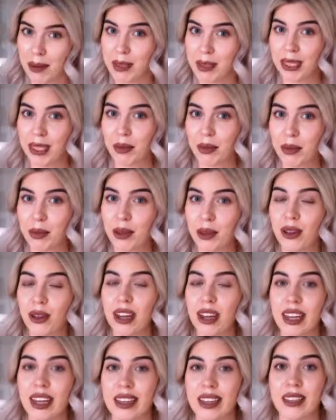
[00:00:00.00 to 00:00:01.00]

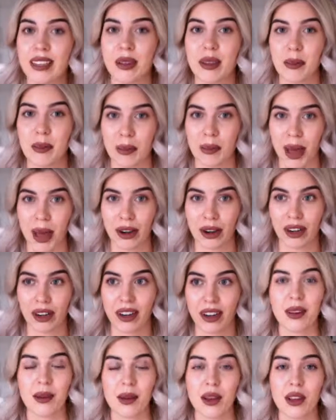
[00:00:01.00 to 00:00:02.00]
Simple is
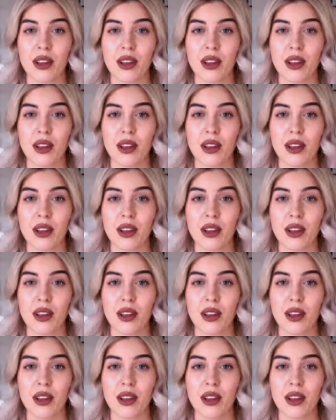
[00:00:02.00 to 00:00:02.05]
better.